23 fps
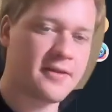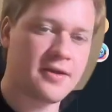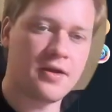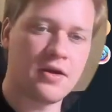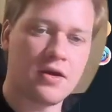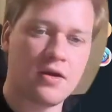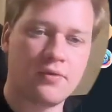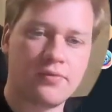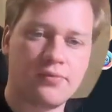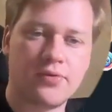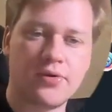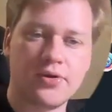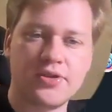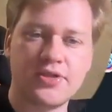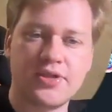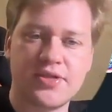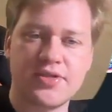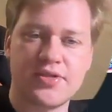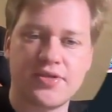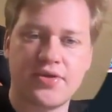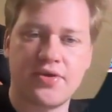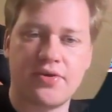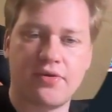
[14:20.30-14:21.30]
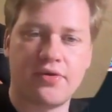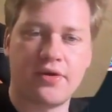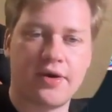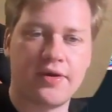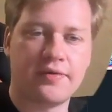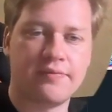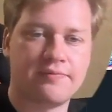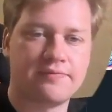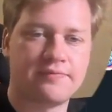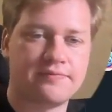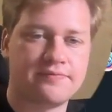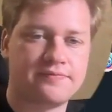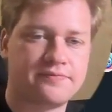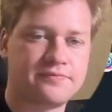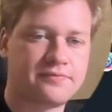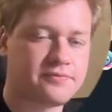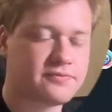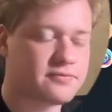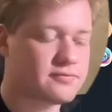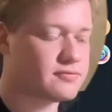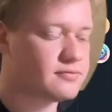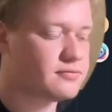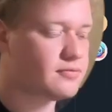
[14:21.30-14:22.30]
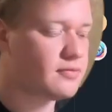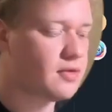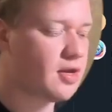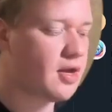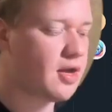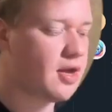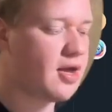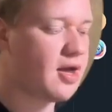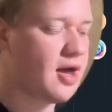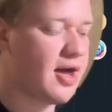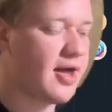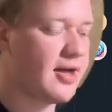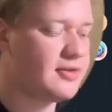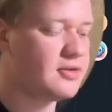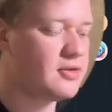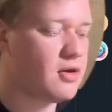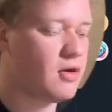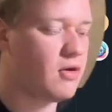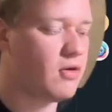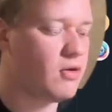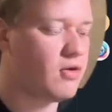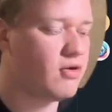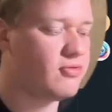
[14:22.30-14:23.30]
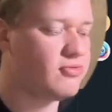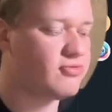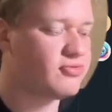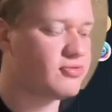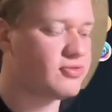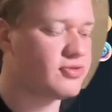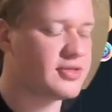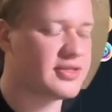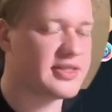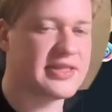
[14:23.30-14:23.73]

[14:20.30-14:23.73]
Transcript: What is your cut-off